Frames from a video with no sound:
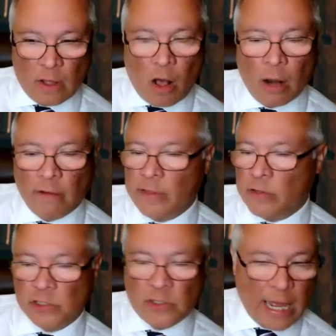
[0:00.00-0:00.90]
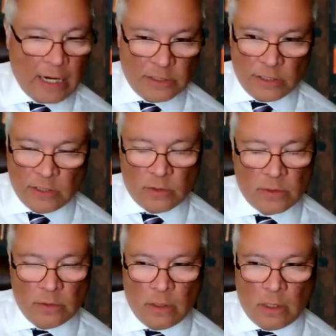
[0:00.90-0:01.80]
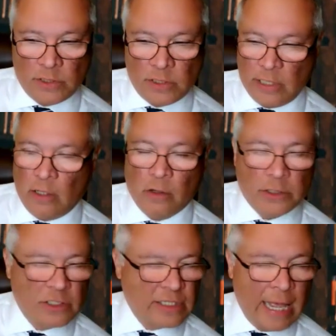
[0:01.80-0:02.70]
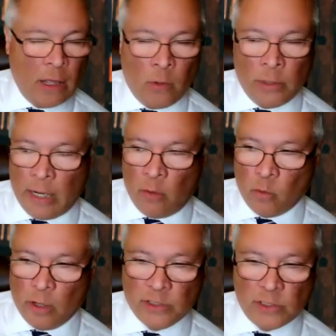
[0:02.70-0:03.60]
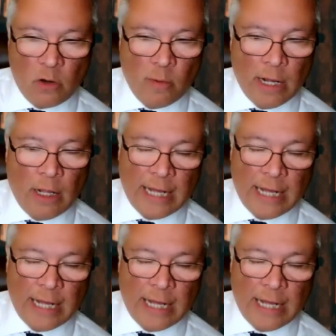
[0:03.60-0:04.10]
all of those strategies still are sound and work so well.